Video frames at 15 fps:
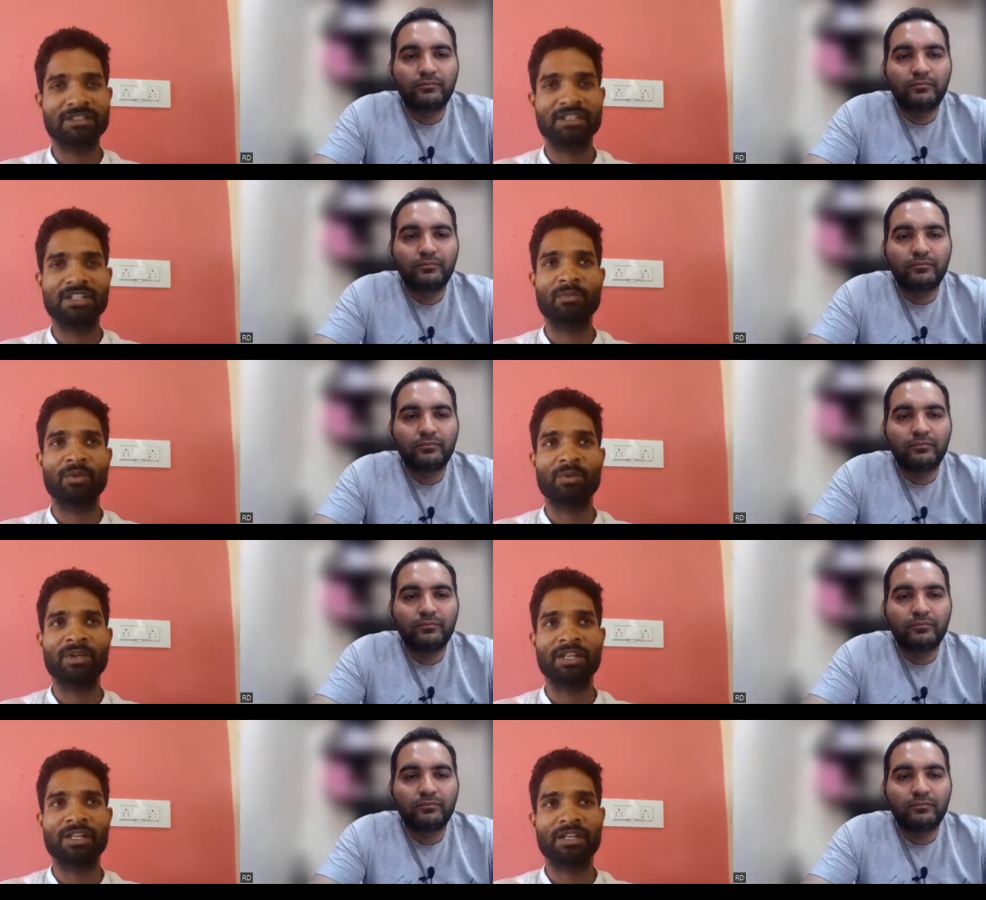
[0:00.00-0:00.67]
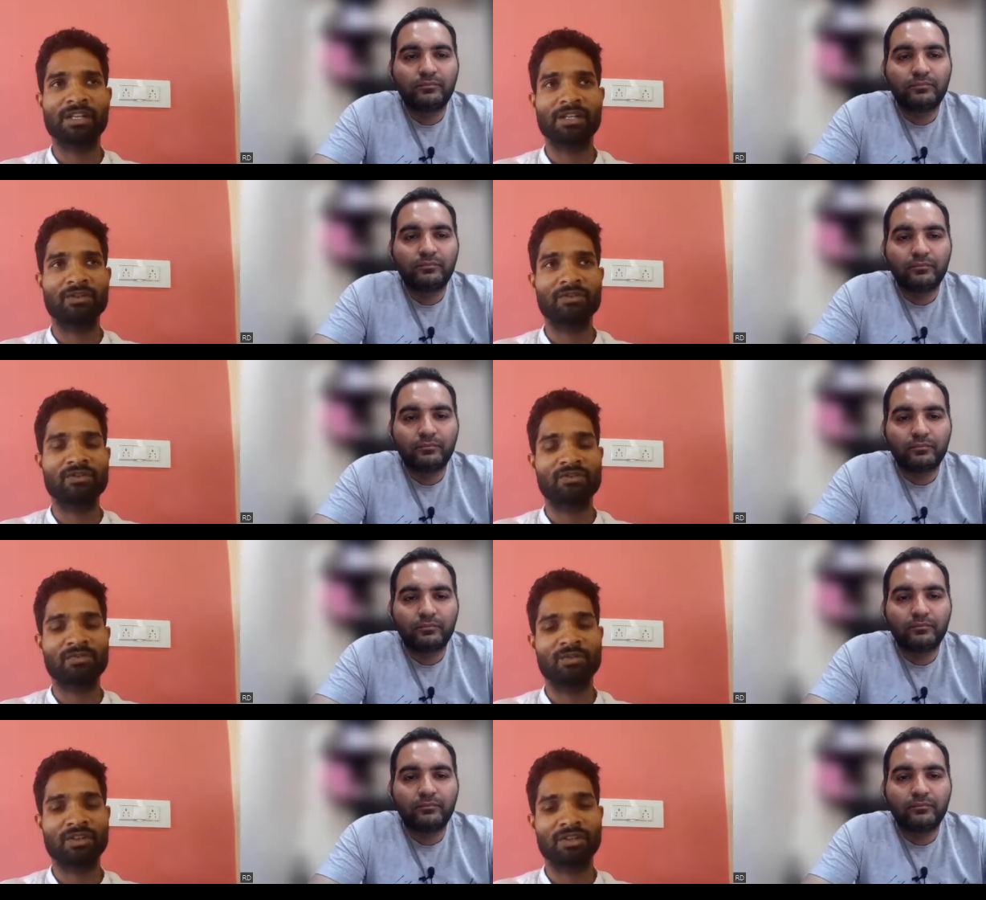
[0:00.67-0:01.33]
Speaker 1: So Informatica is
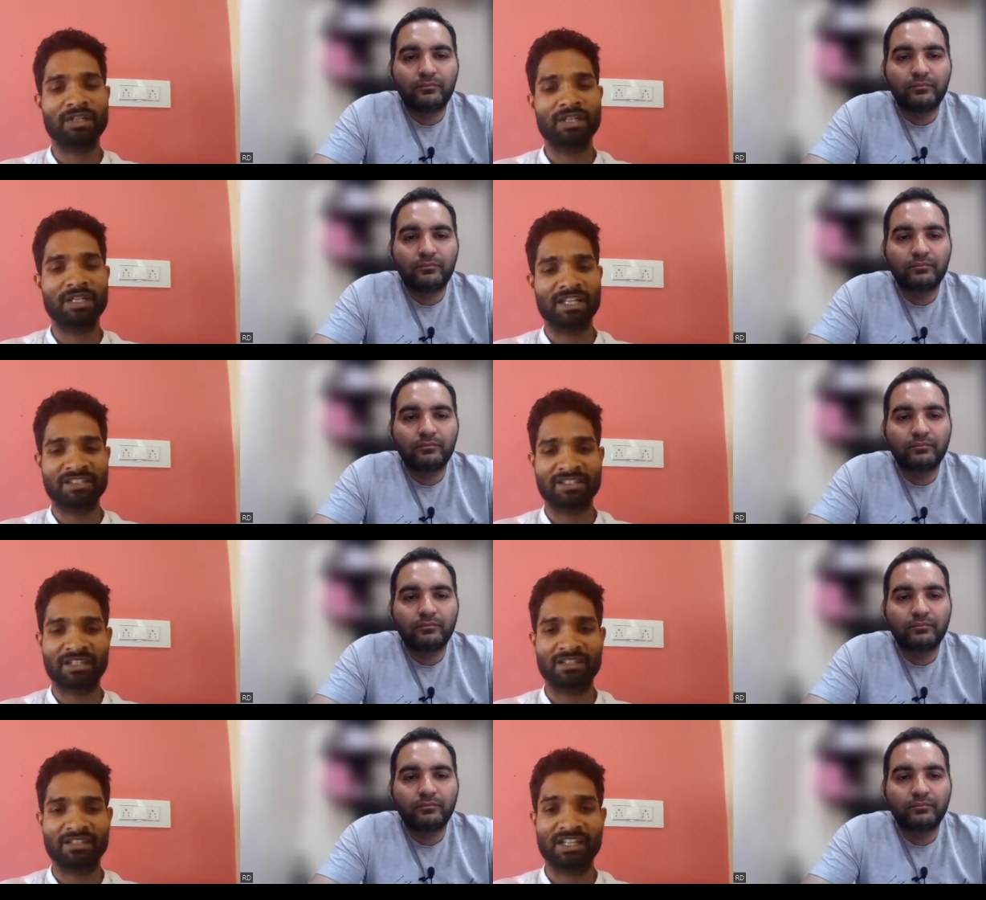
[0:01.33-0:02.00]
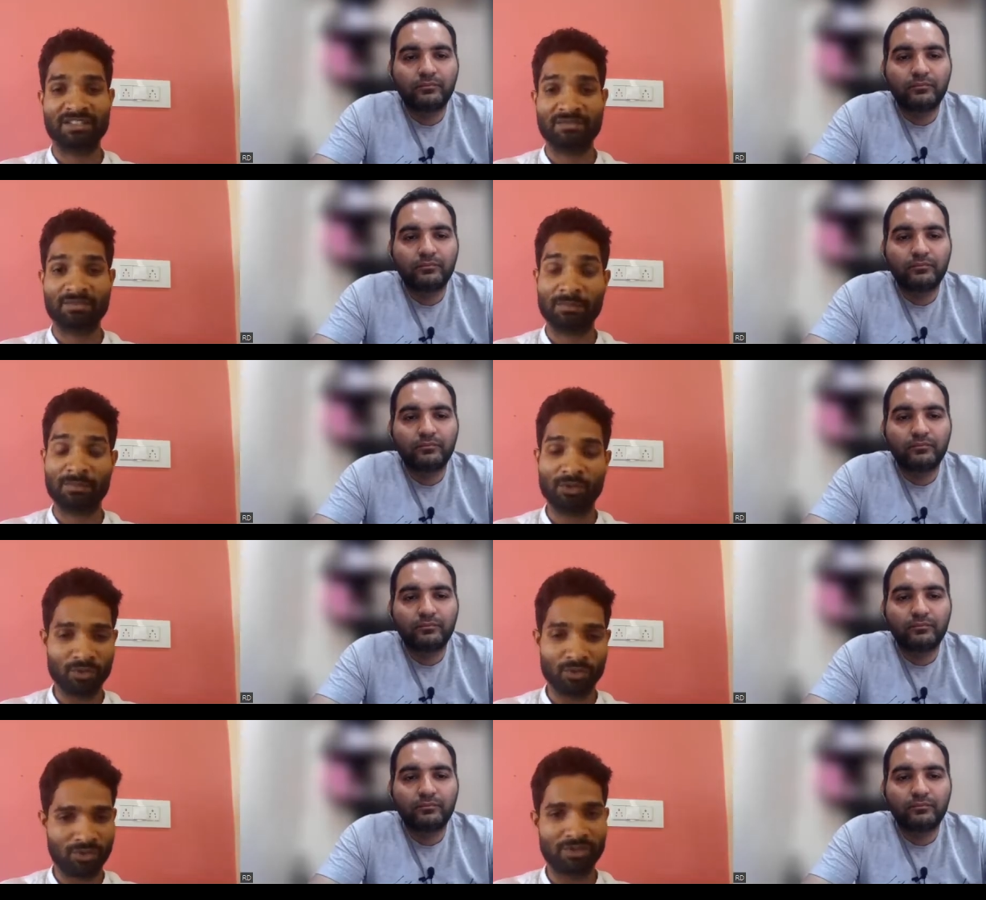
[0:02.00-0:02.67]
used for the extract
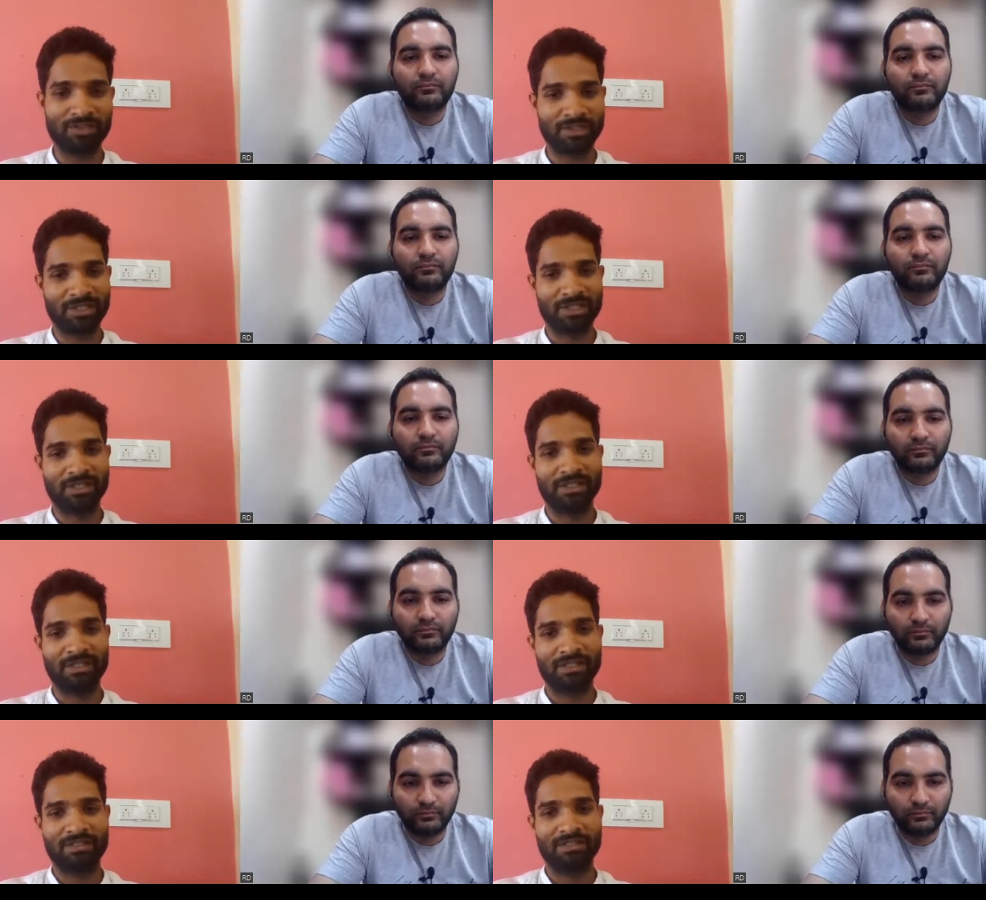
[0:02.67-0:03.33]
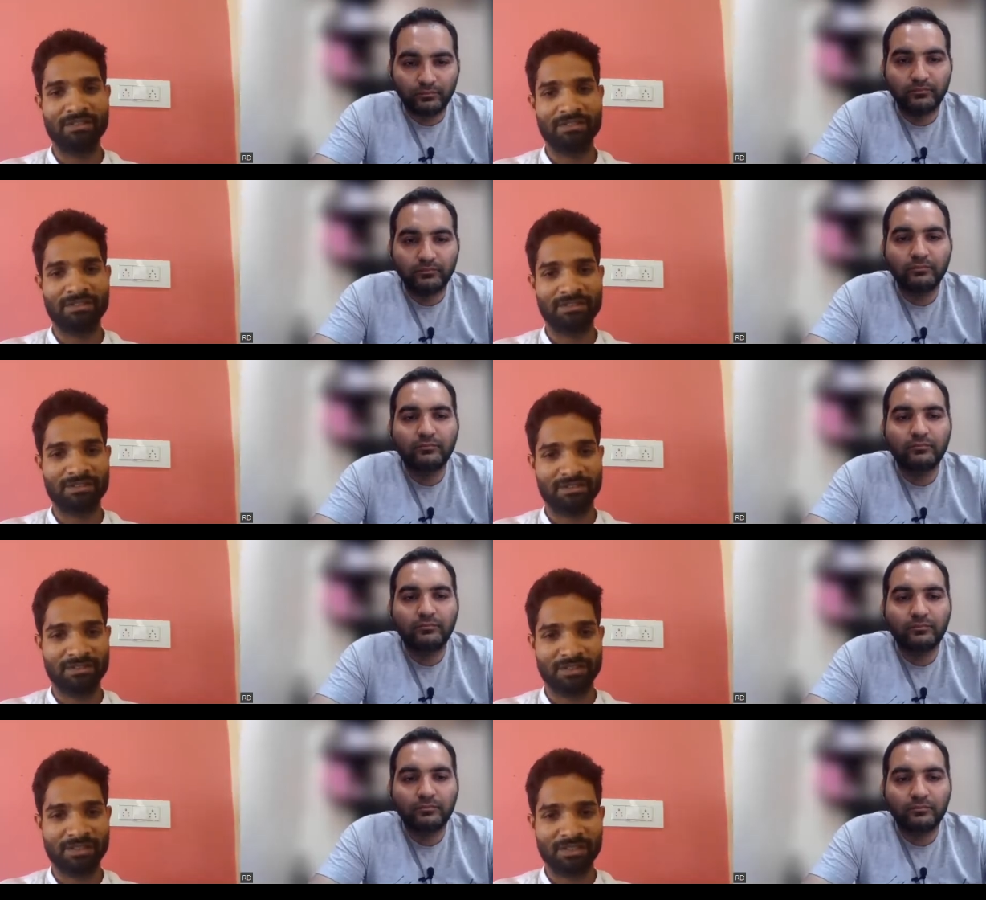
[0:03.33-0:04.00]
transform load. Mm-hmm.
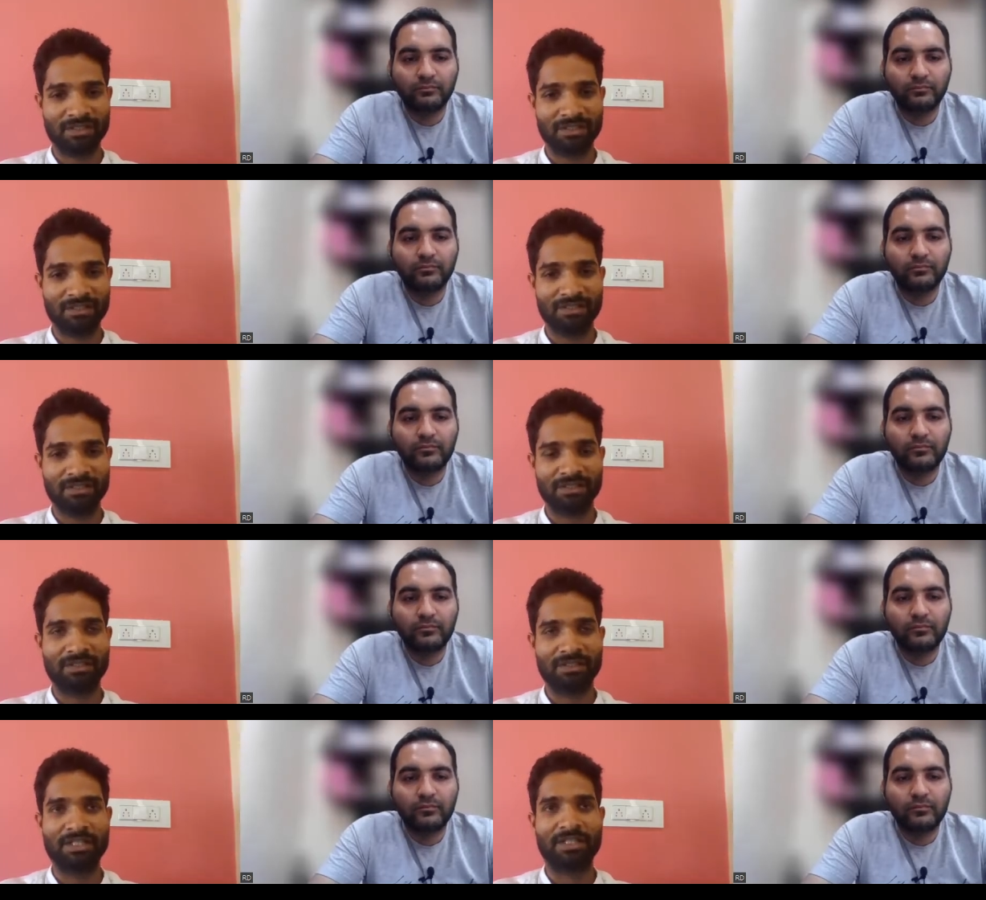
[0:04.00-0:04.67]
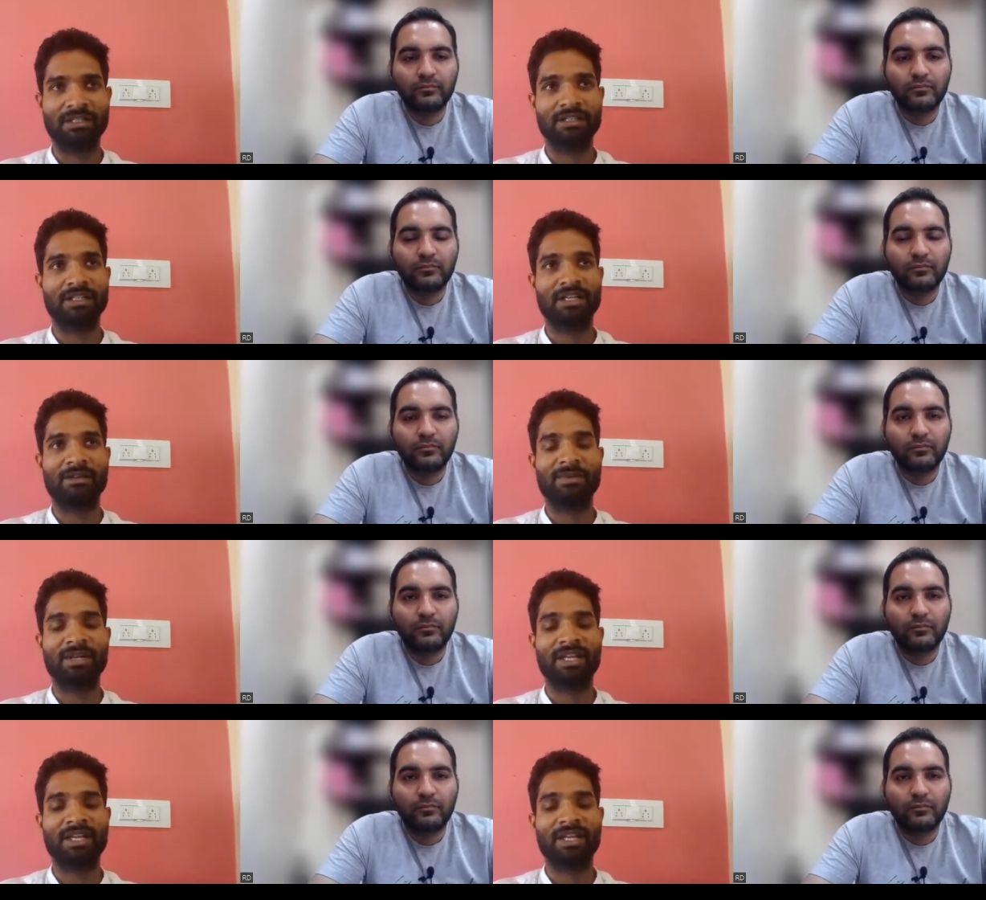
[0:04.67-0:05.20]
And uh,